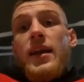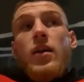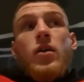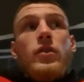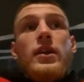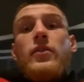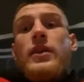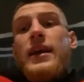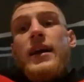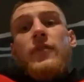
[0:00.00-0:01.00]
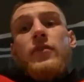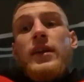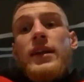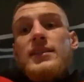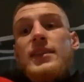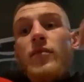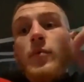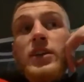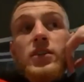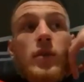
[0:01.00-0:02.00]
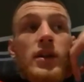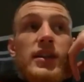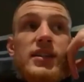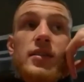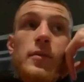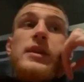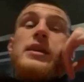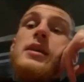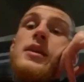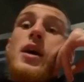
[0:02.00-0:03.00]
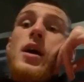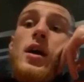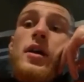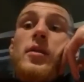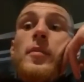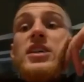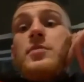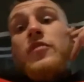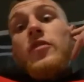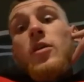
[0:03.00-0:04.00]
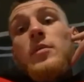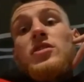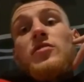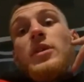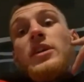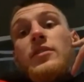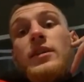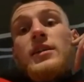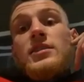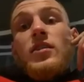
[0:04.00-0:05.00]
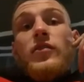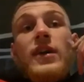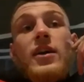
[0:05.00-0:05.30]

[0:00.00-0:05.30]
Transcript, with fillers: and go really really hard for the next seven weeks. I want this to be the best performance of my career so far.